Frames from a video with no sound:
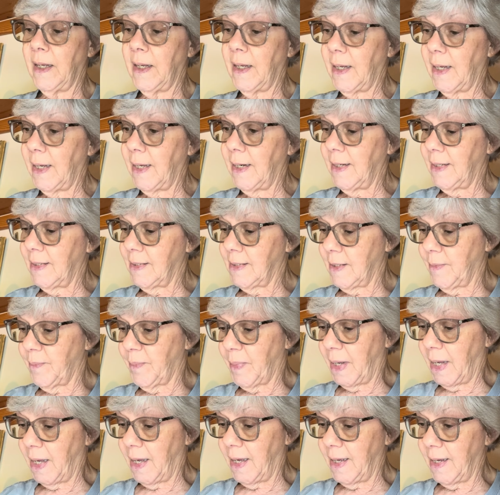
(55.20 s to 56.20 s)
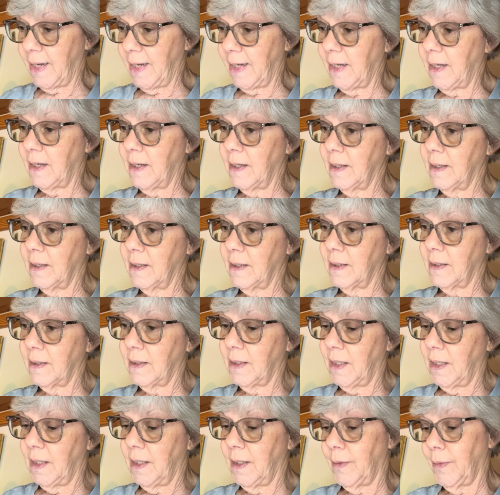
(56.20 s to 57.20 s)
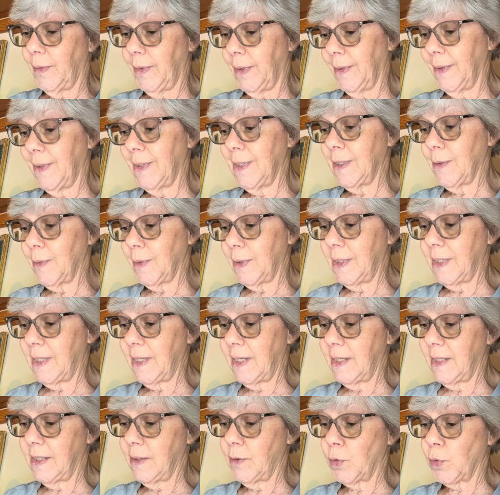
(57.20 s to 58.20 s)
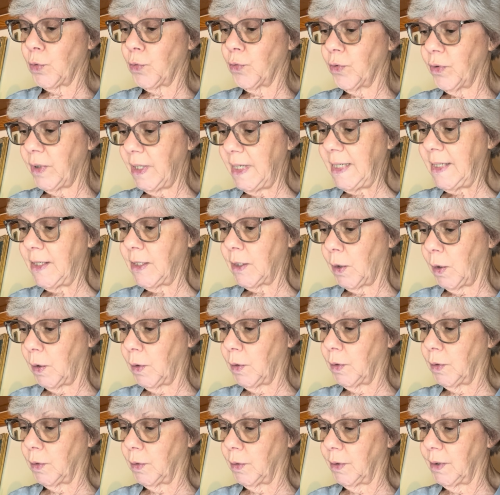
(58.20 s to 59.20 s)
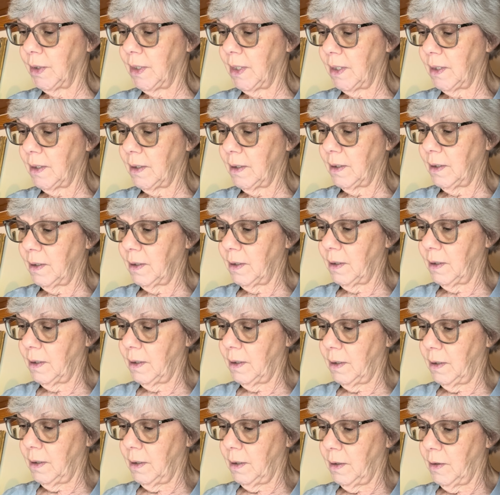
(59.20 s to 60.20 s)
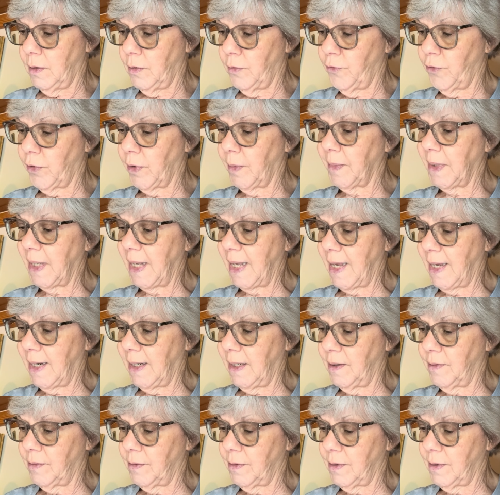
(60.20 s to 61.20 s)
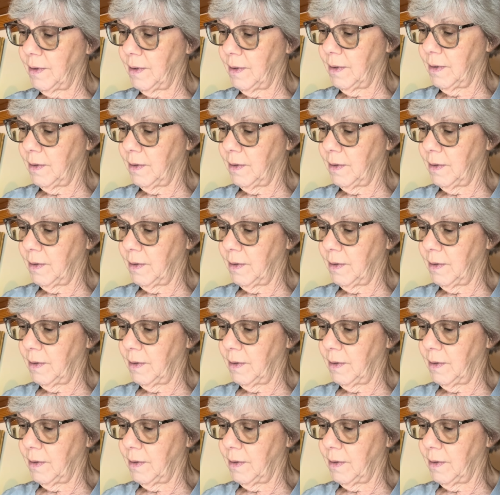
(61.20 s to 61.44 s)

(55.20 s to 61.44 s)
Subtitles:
And it's by, well, this one says Retold from Kenneth